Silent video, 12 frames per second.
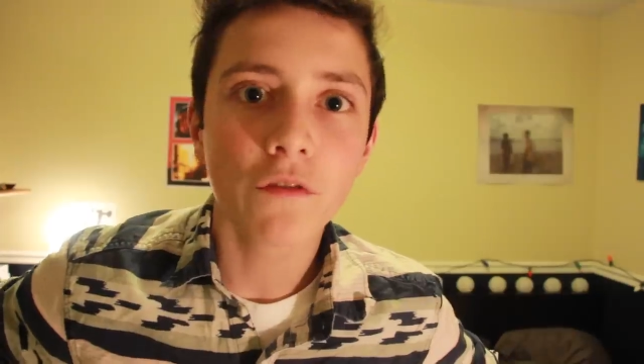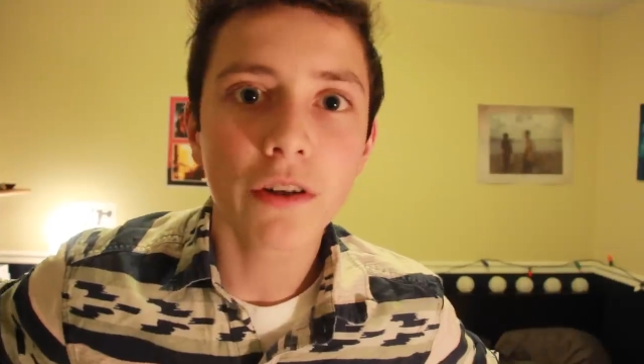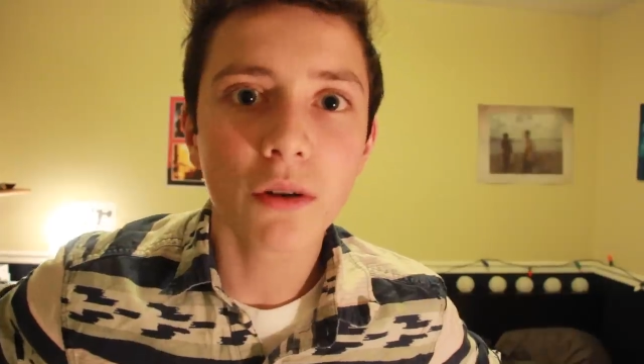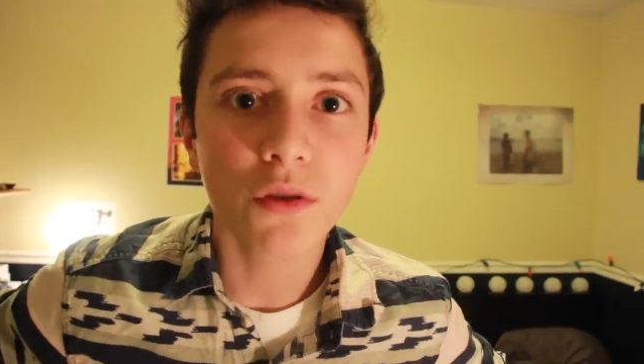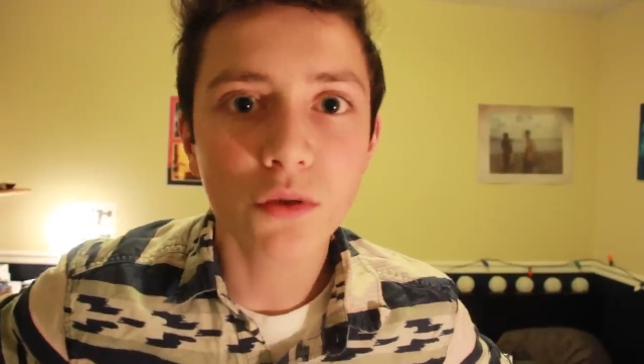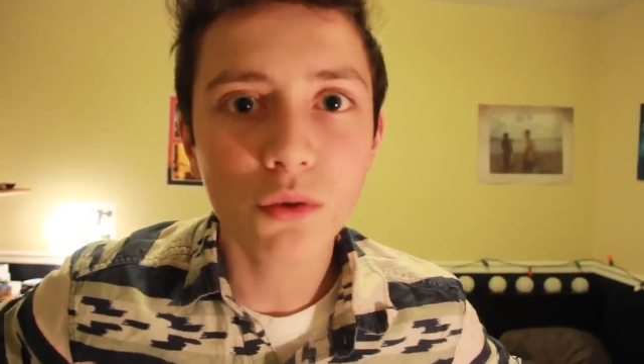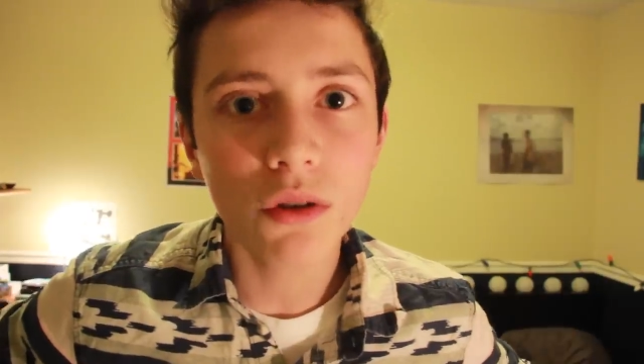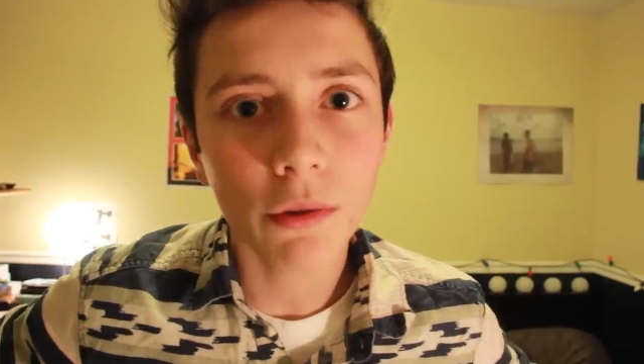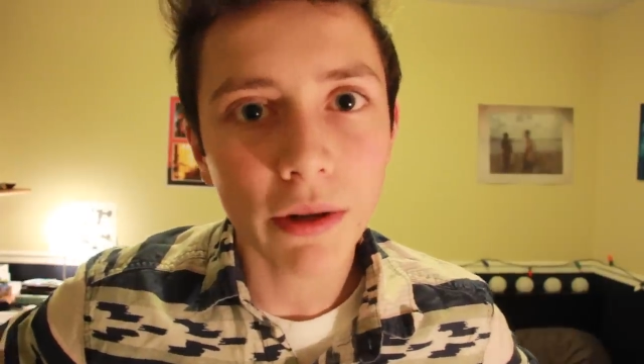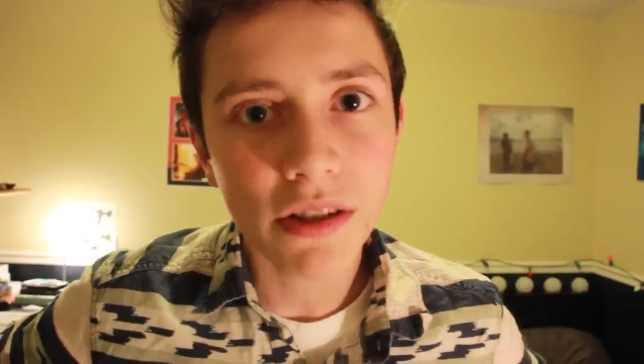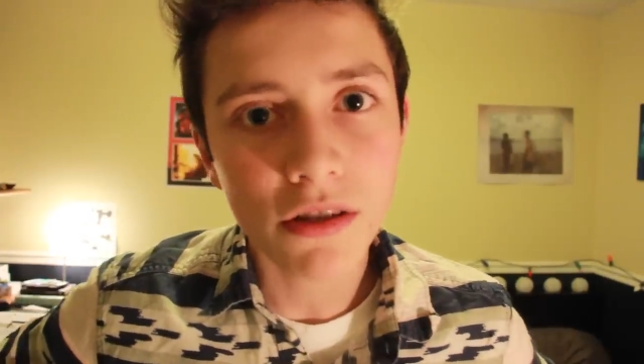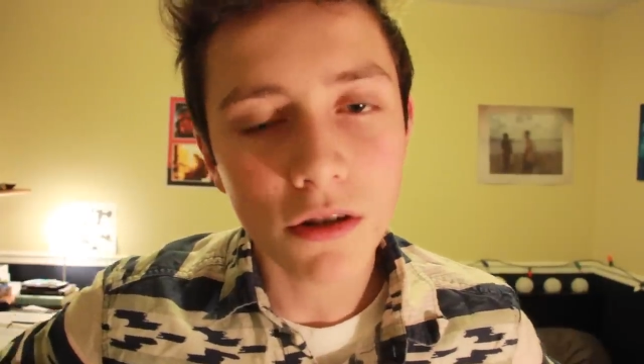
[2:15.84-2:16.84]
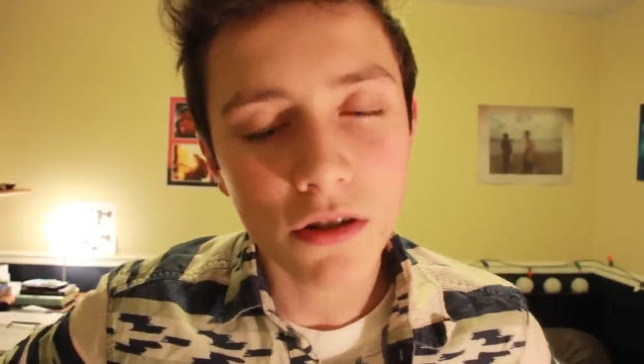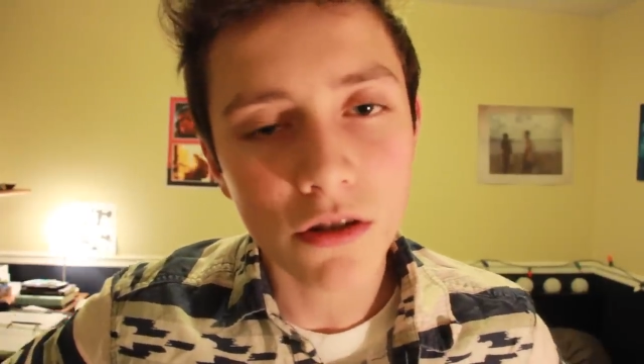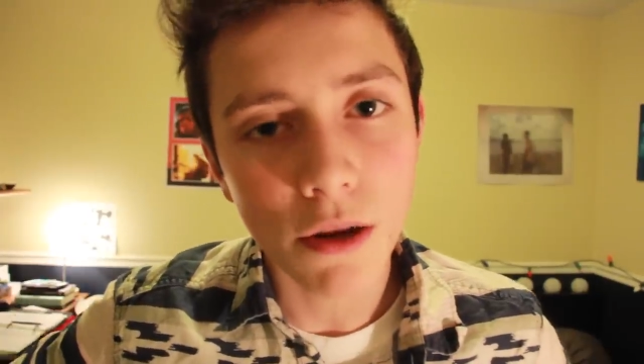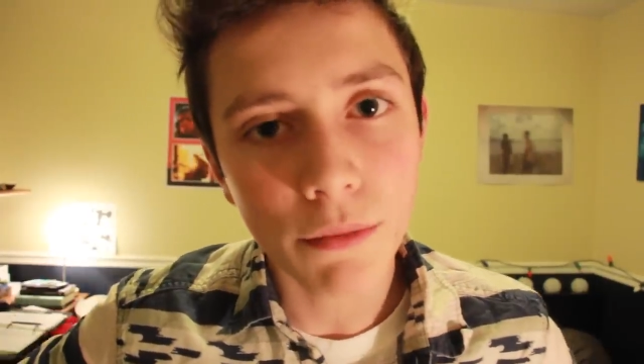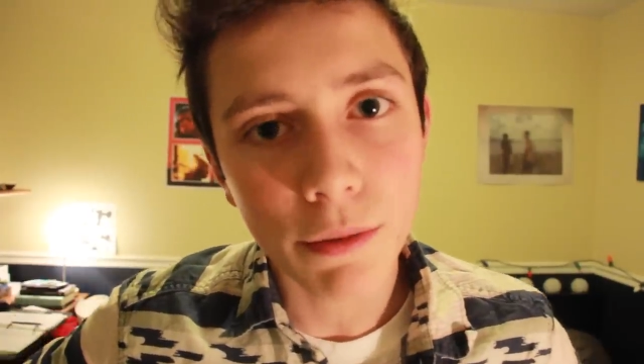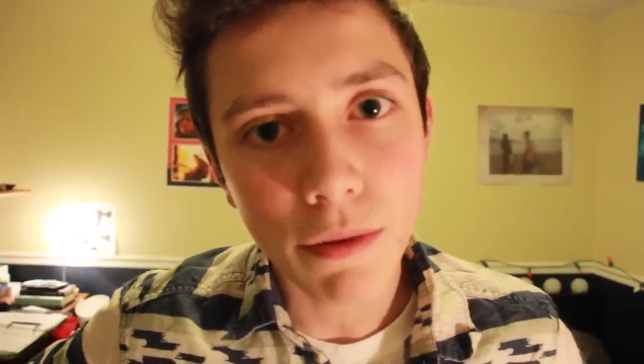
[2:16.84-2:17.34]
so if you go to school you might start the
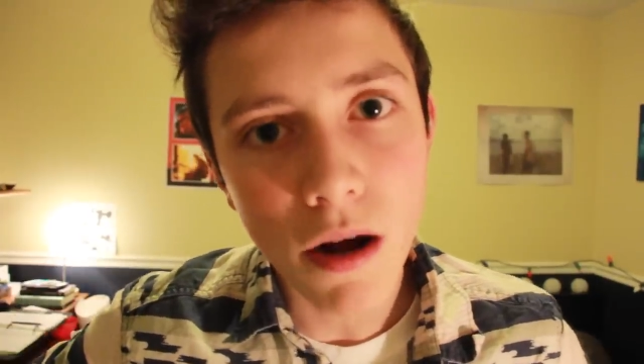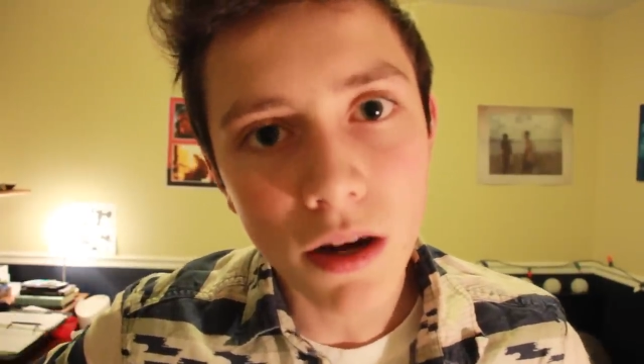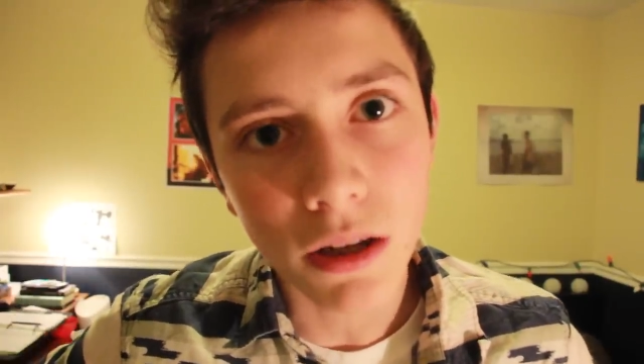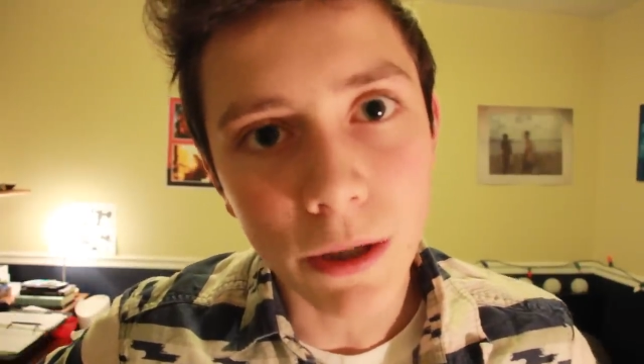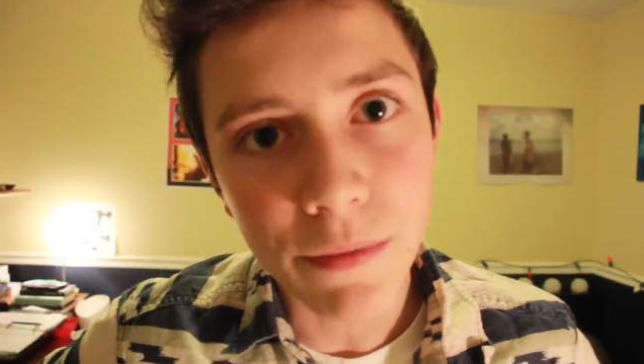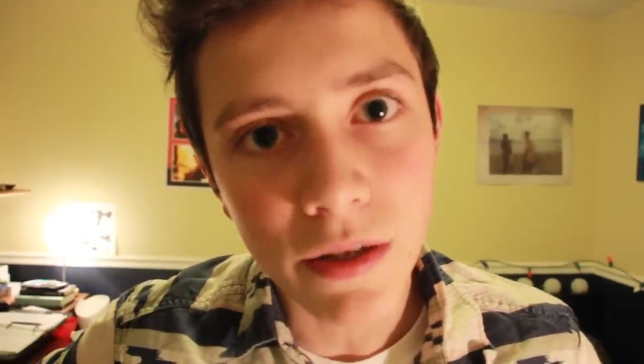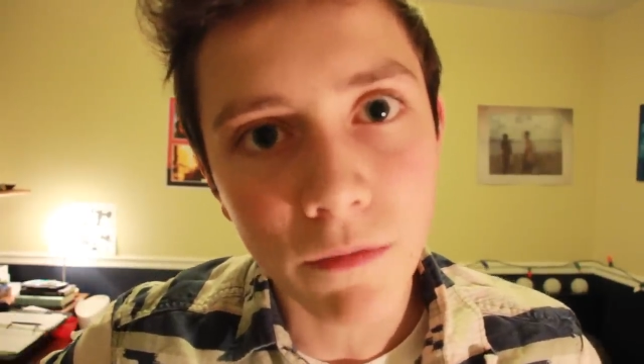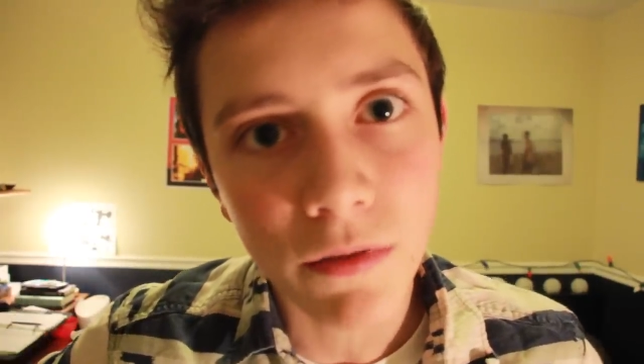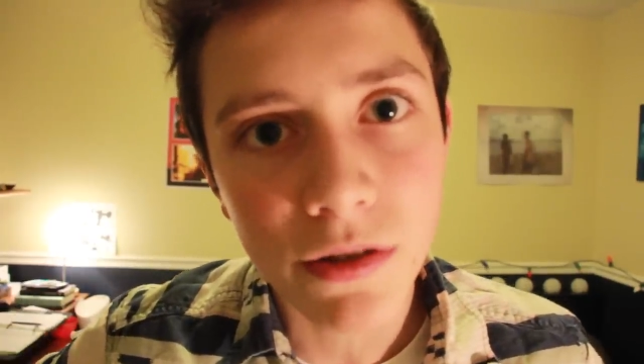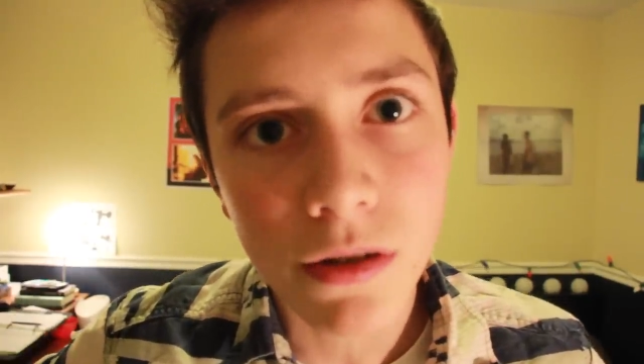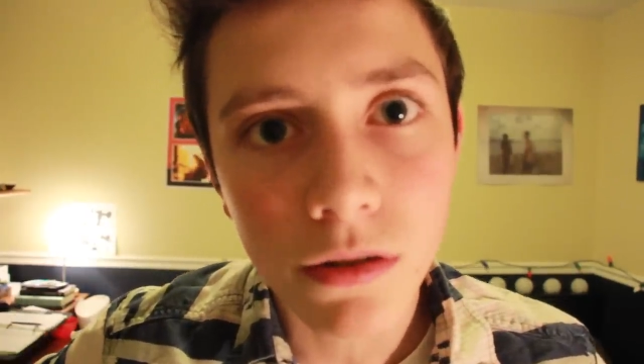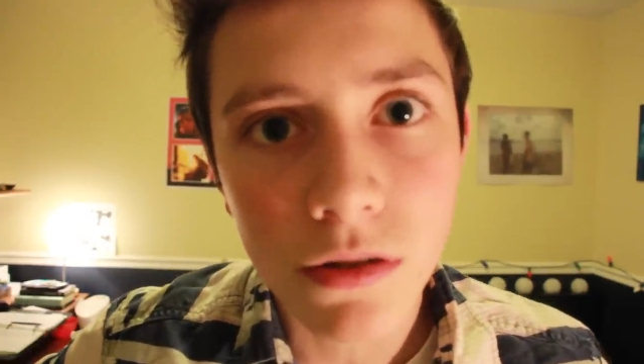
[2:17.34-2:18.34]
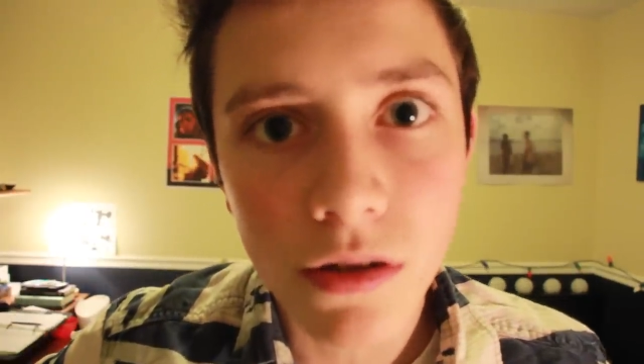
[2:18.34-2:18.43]
zombie apocalypse and if we start